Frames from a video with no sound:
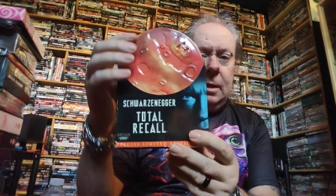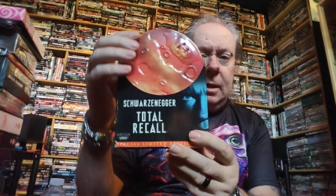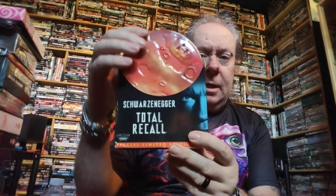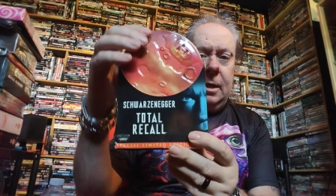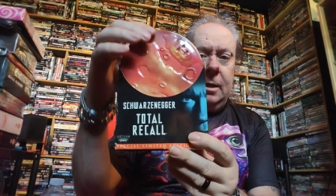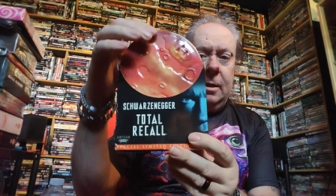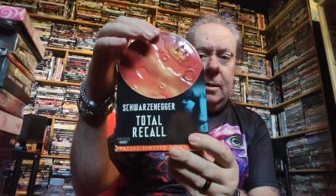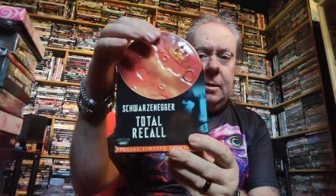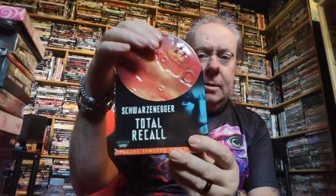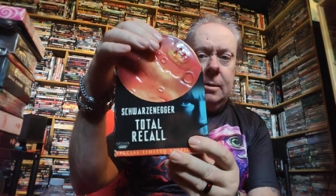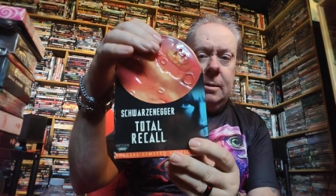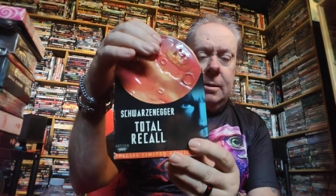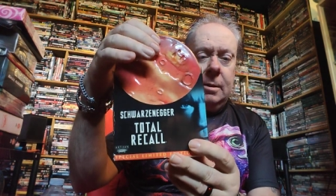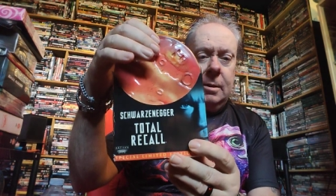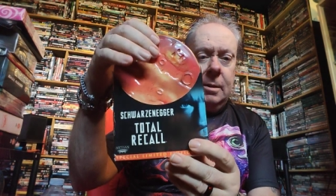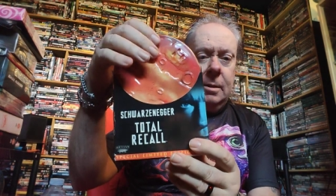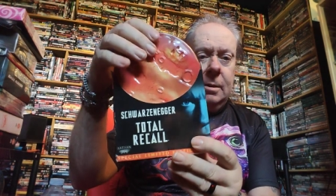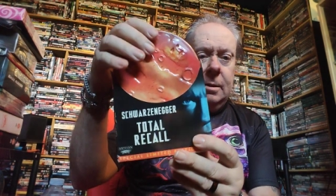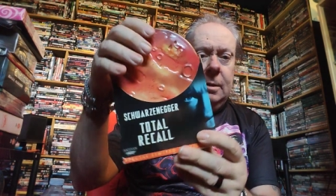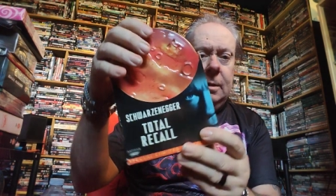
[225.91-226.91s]
in a
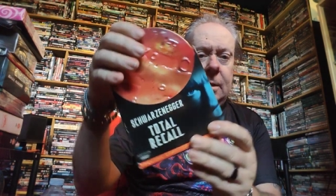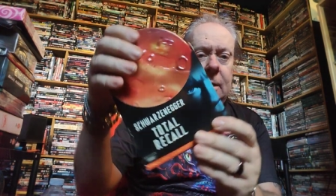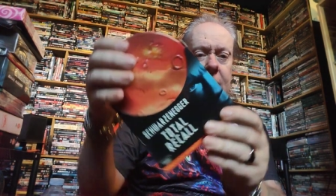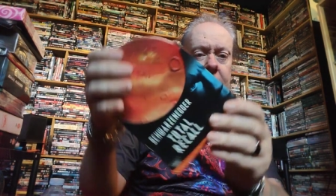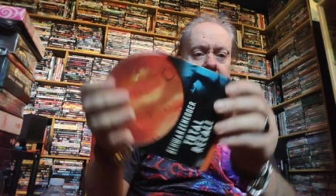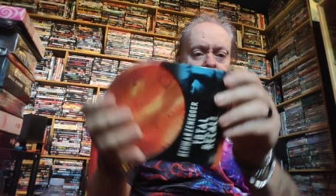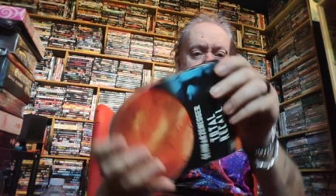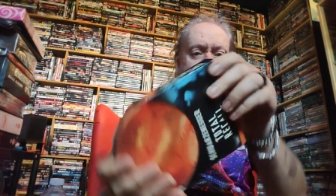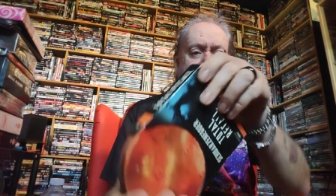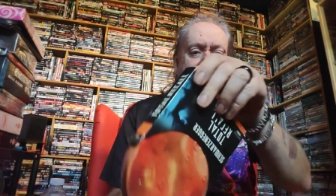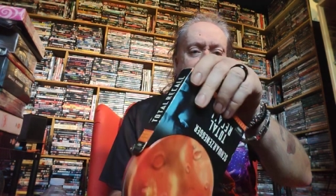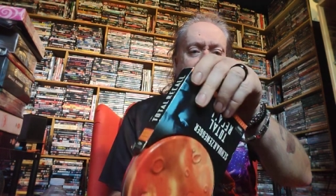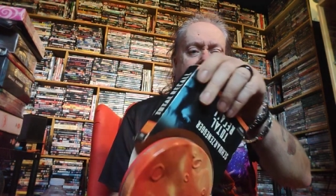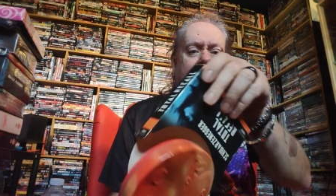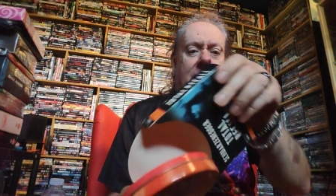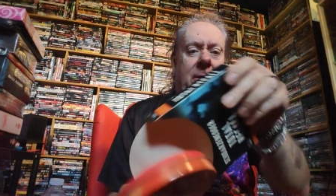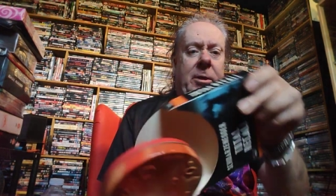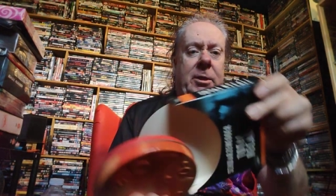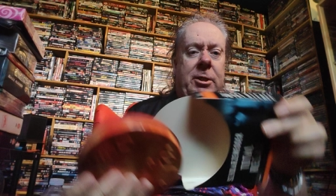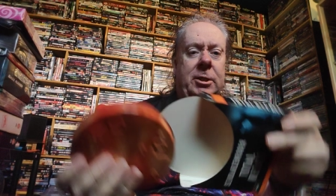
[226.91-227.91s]

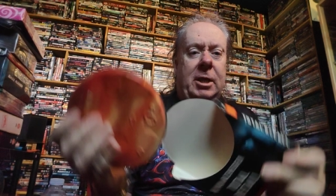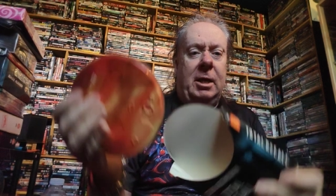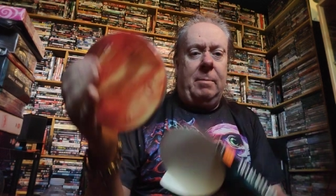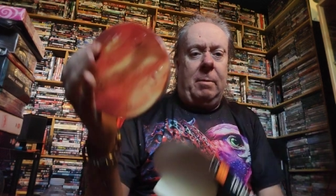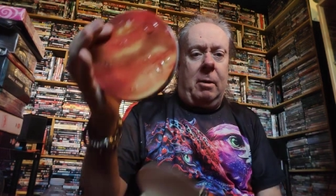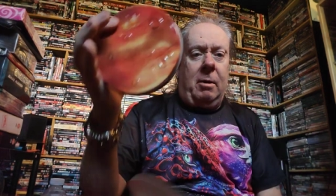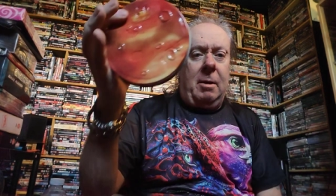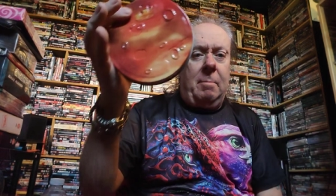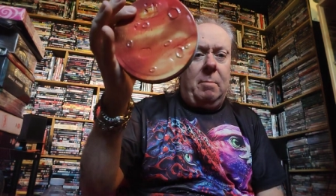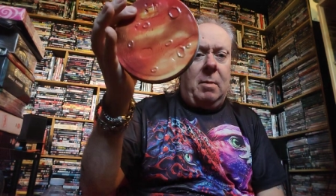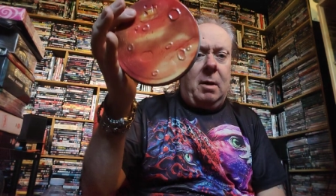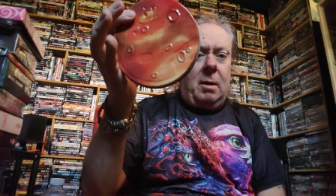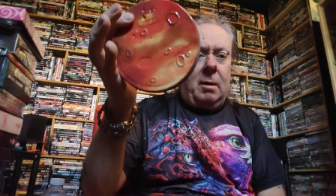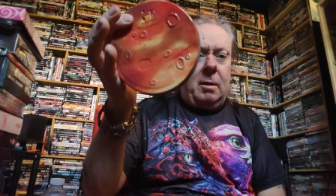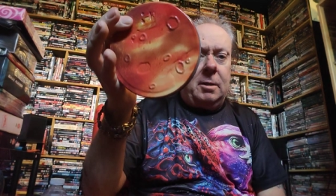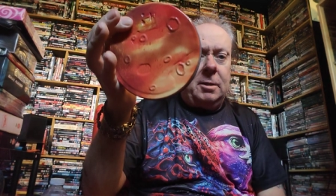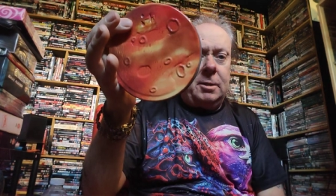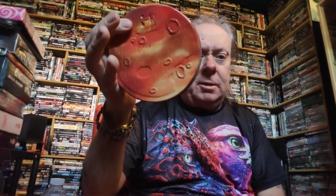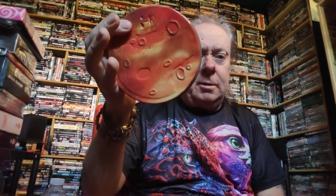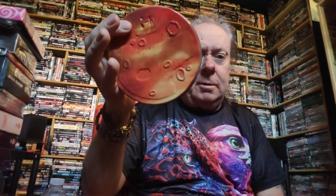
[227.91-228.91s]
tin that's shaped like
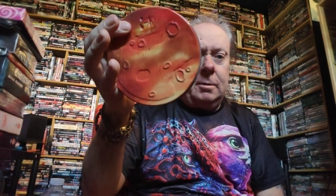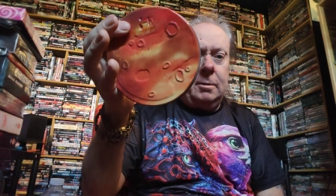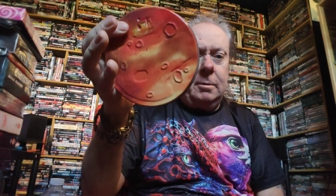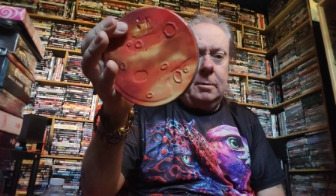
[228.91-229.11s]
Mars,